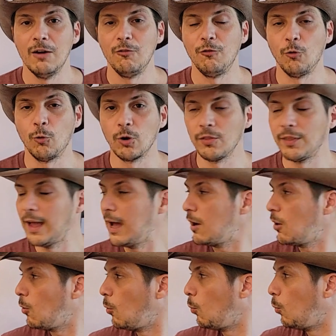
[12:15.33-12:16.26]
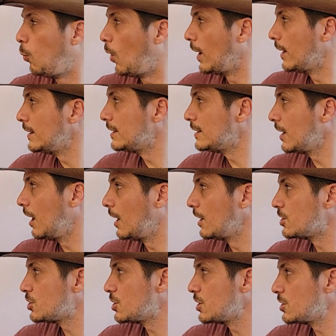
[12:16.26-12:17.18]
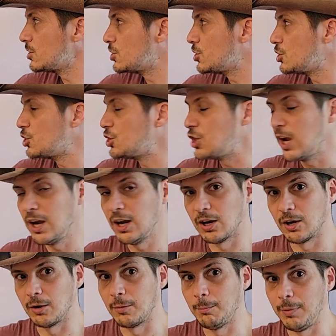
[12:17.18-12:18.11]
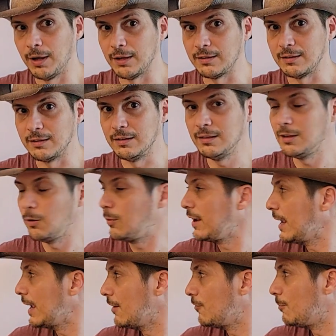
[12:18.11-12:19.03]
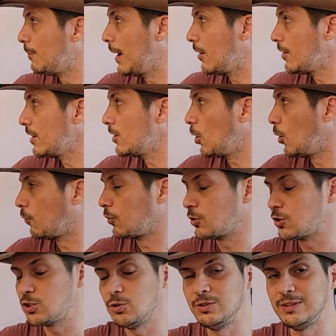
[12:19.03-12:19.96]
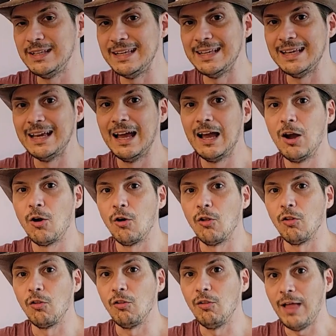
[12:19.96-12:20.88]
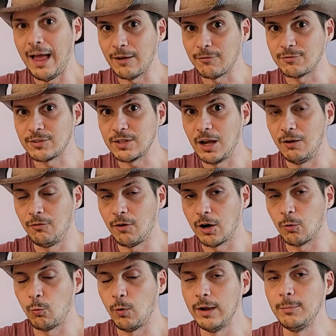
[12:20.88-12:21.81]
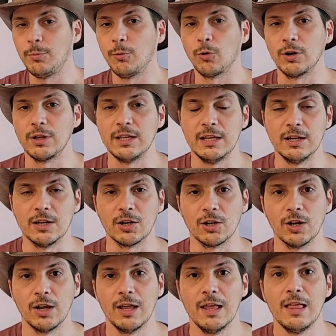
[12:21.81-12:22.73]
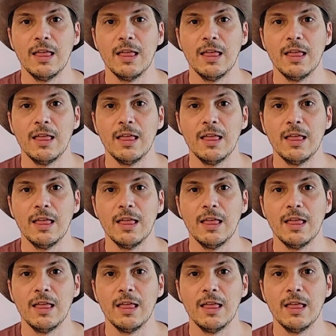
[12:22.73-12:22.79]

For that one-touch share button that we have mounted over to the left of our whiteboard here,